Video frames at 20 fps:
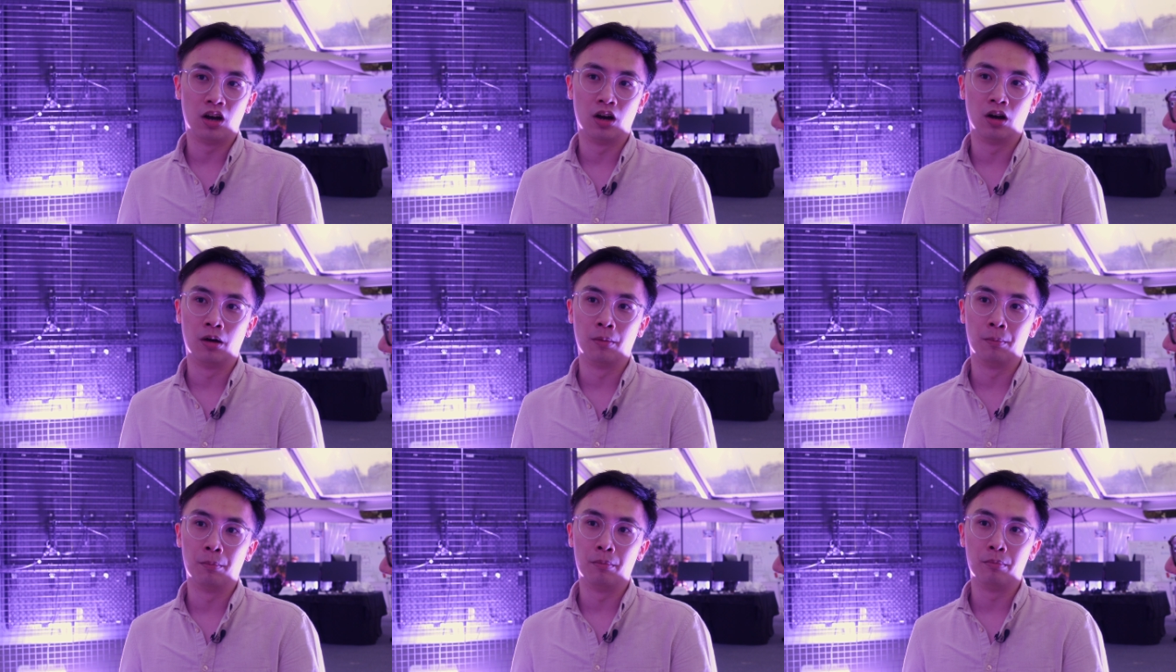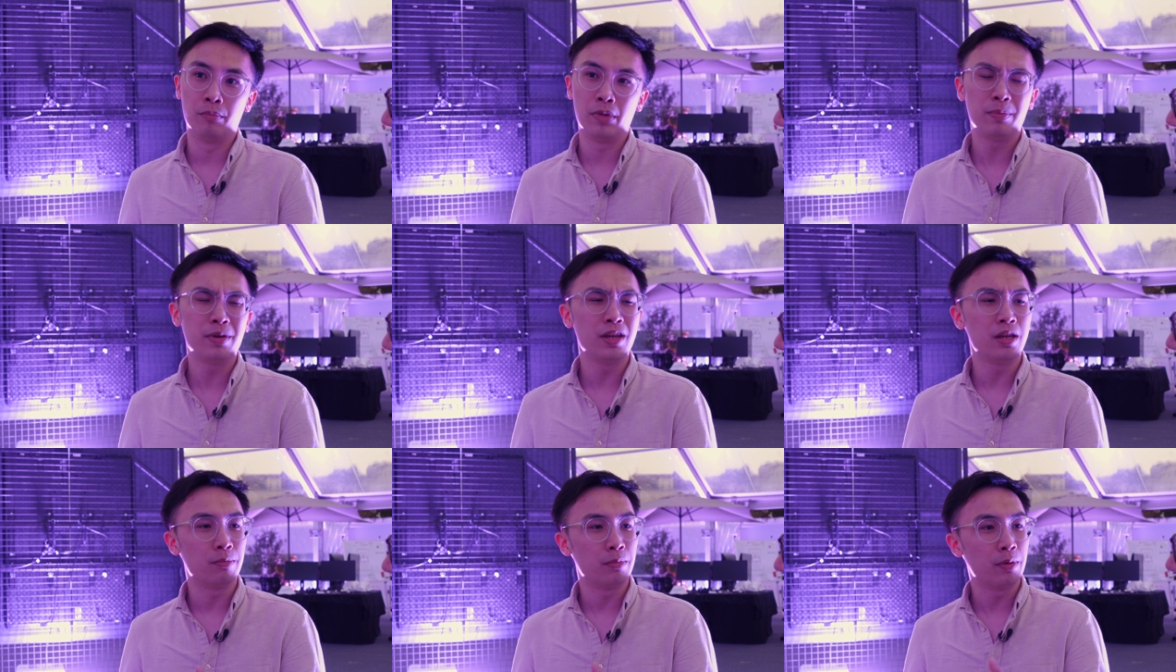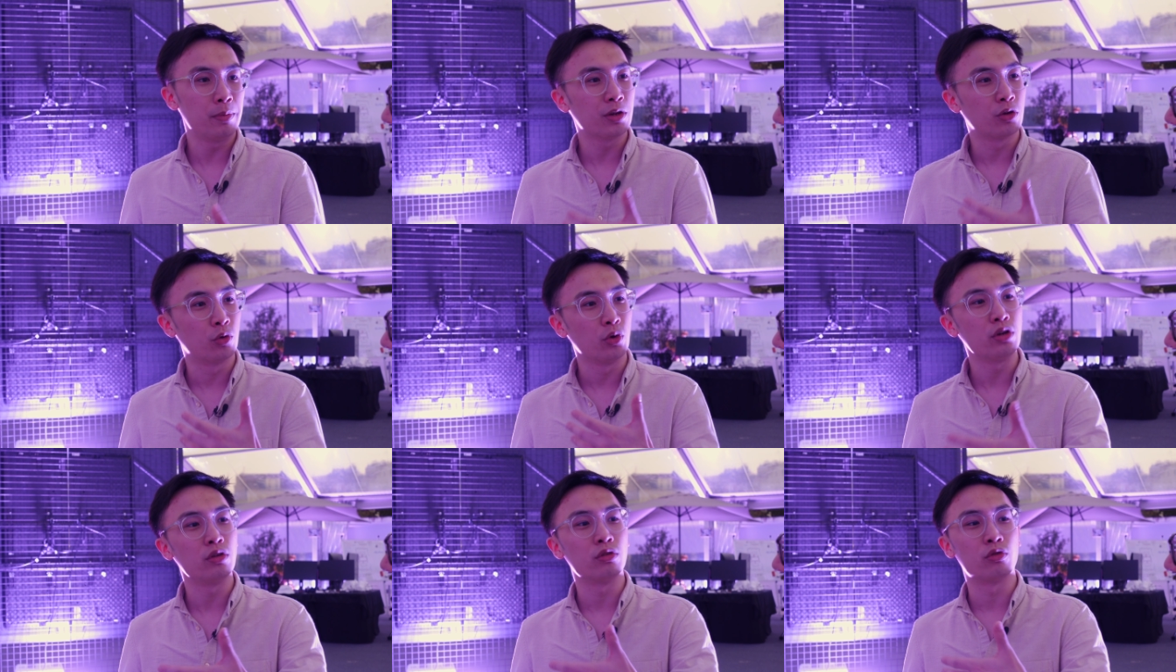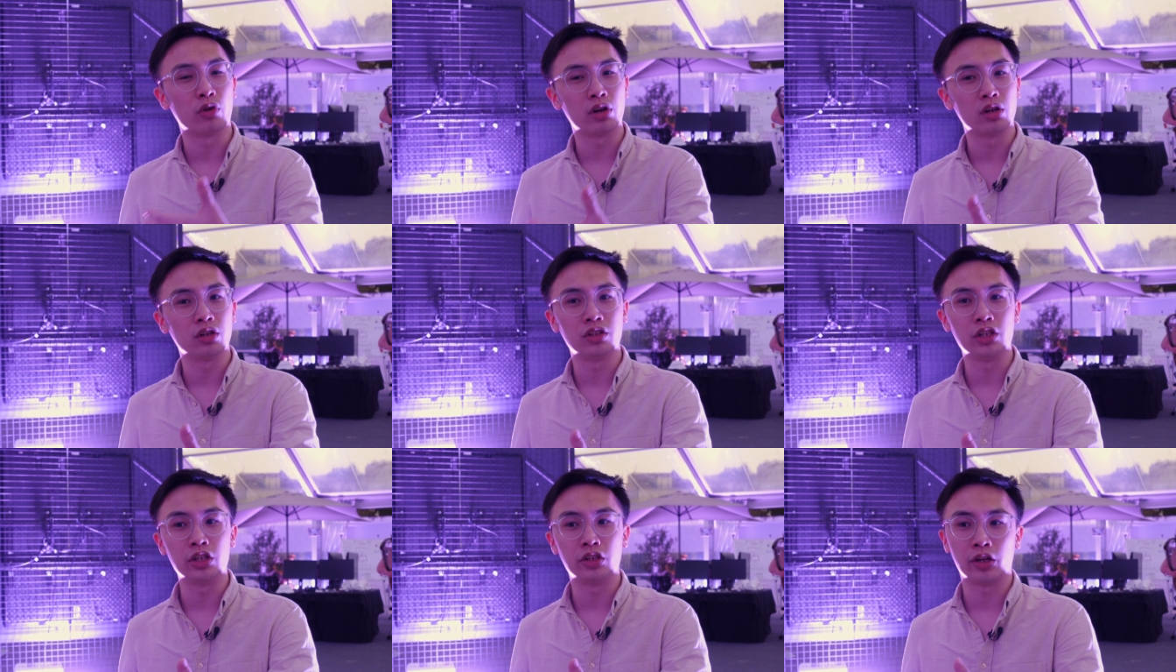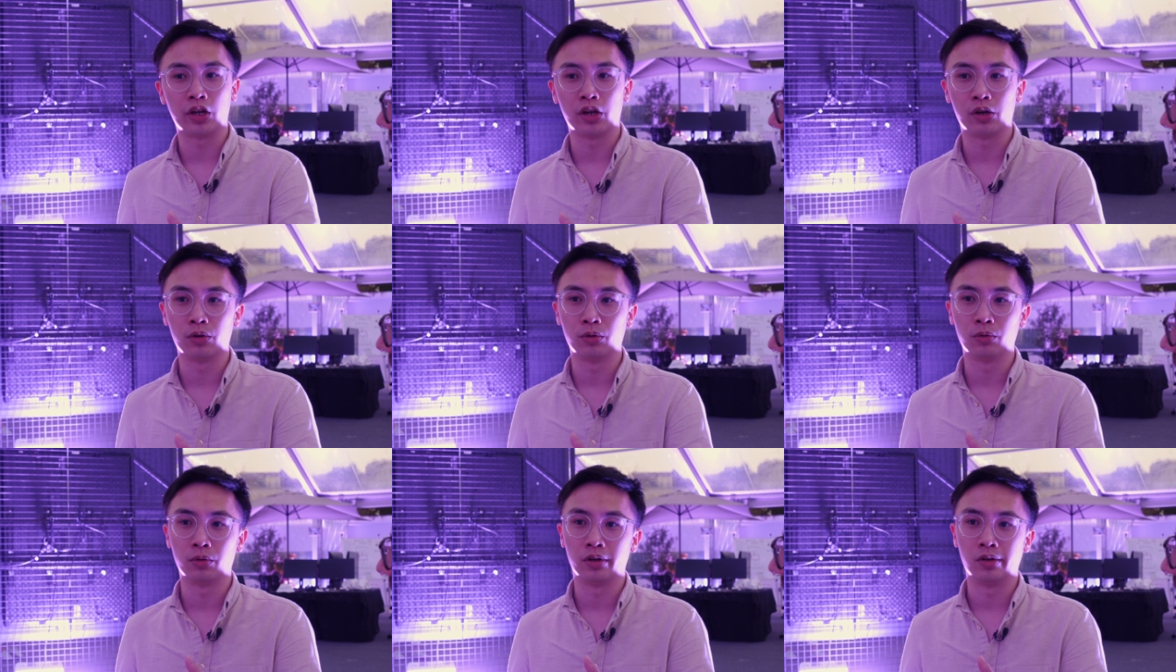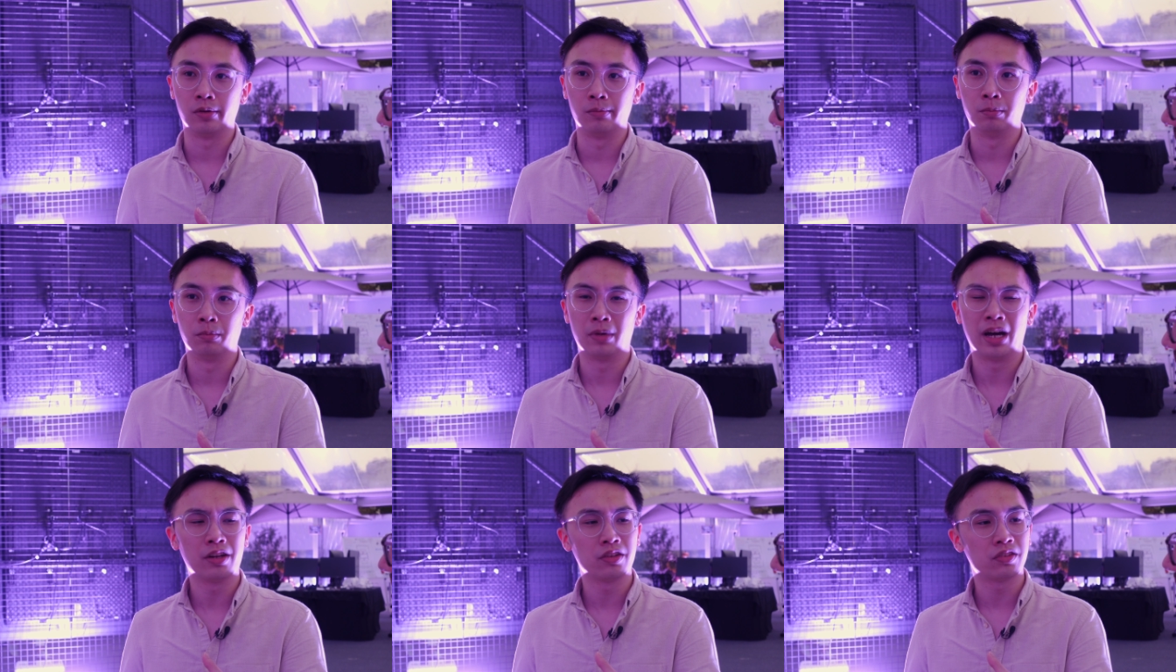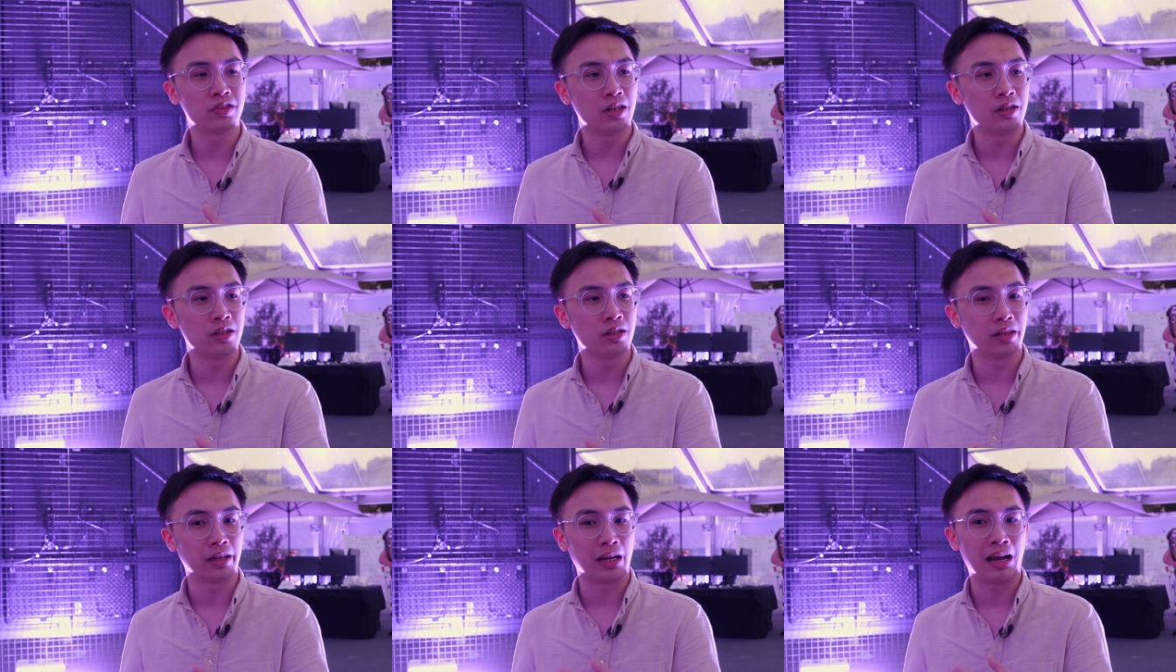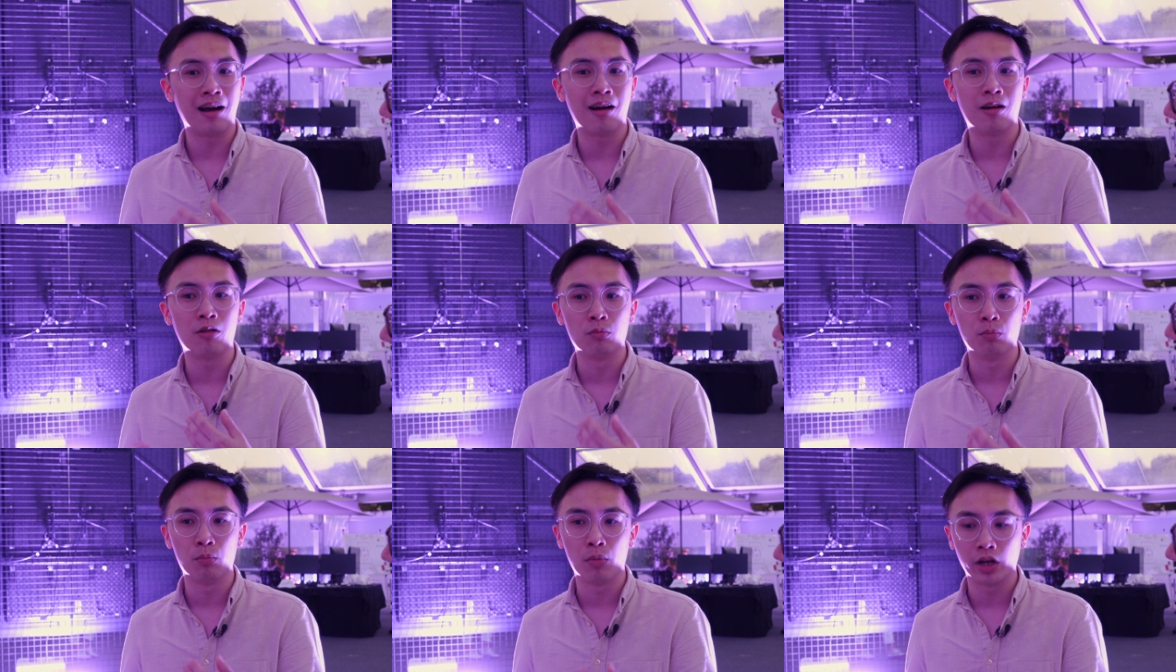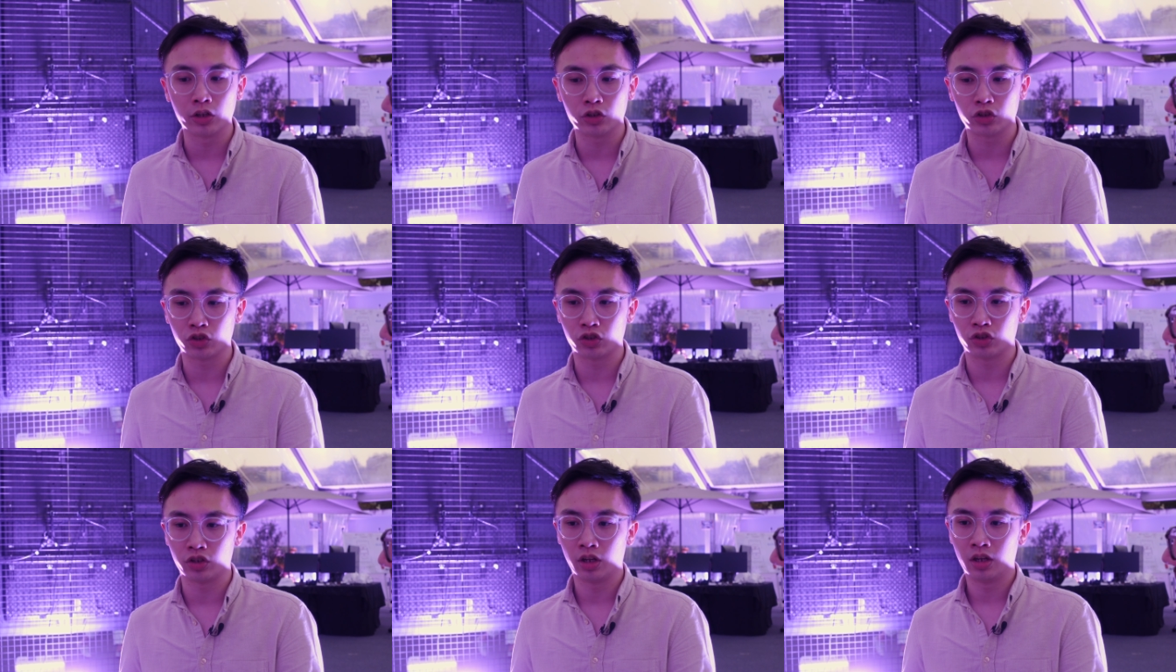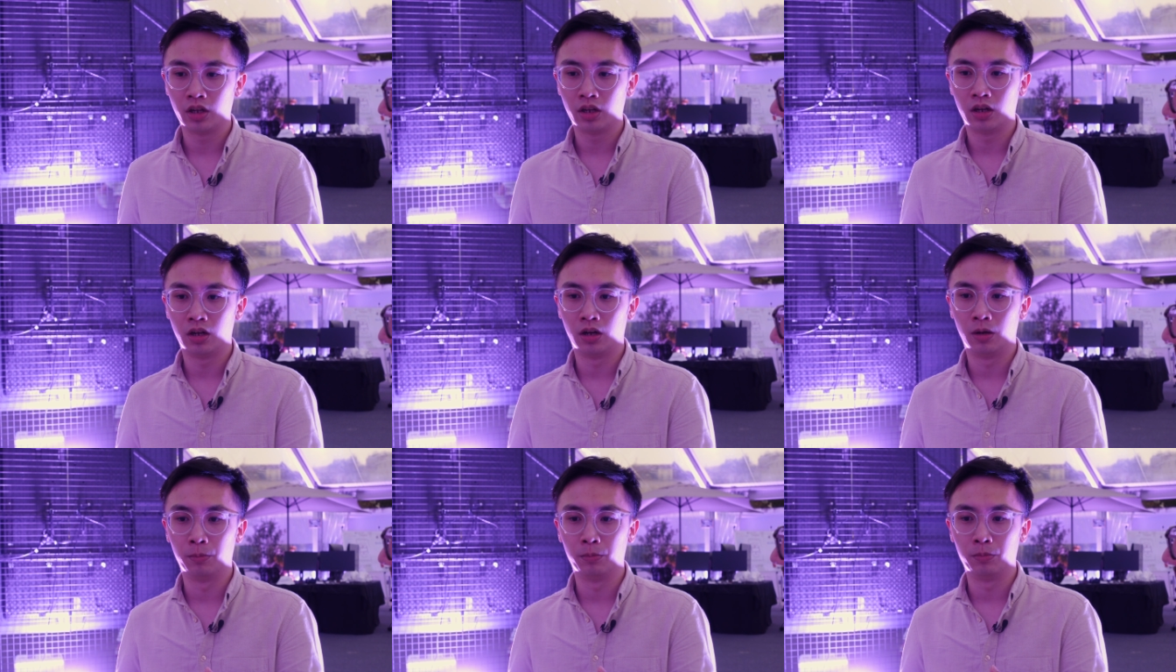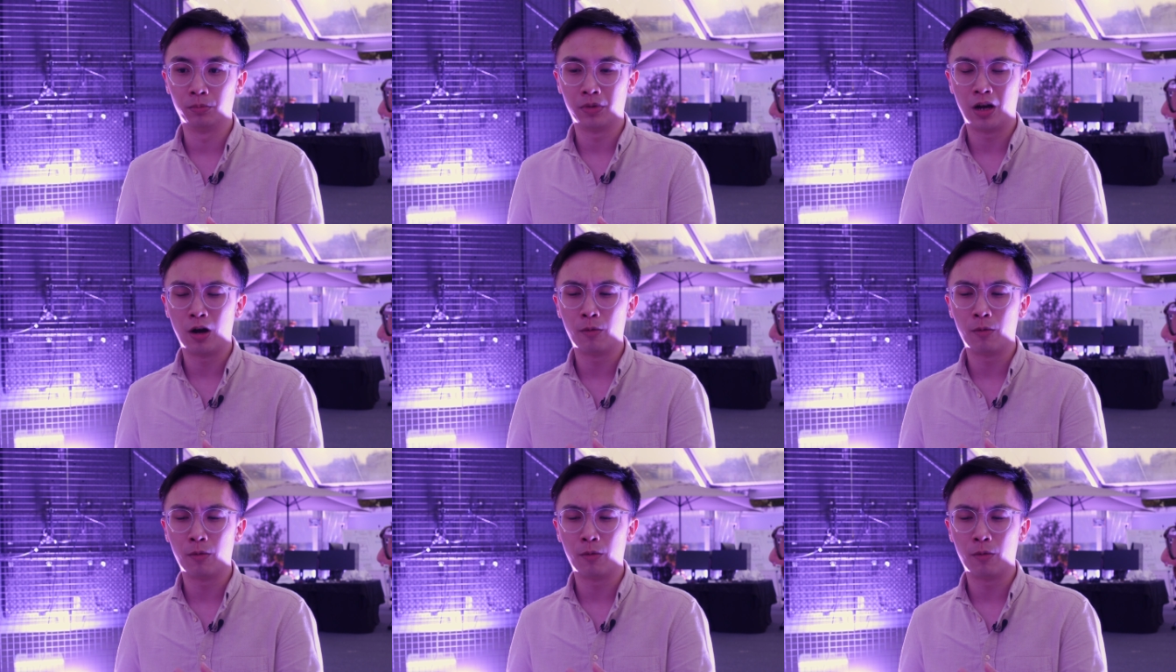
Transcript: um, maybe maybe go into greater detail, um, understanding like how much um,